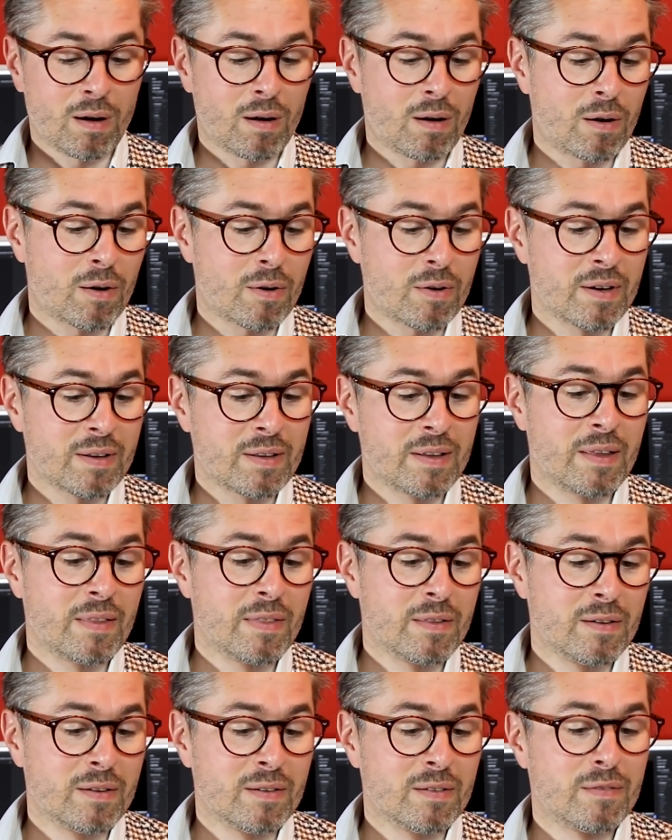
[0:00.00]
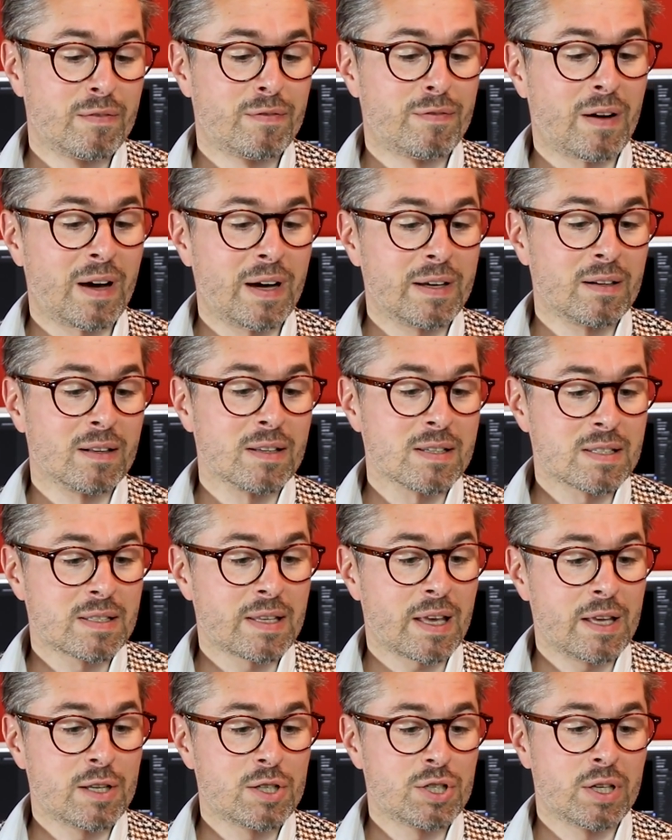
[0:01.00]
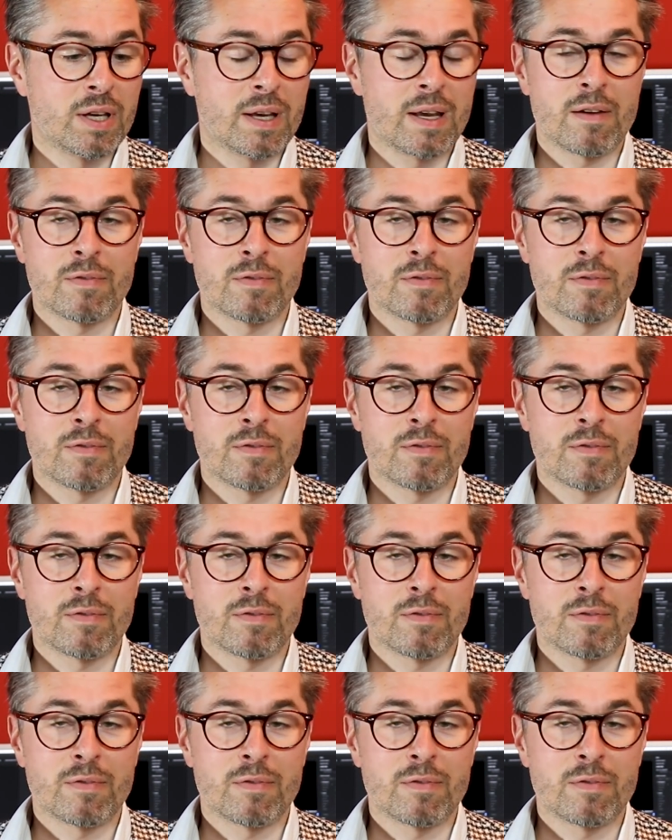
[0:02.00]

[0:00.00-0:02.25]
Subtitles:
are in the final stage here.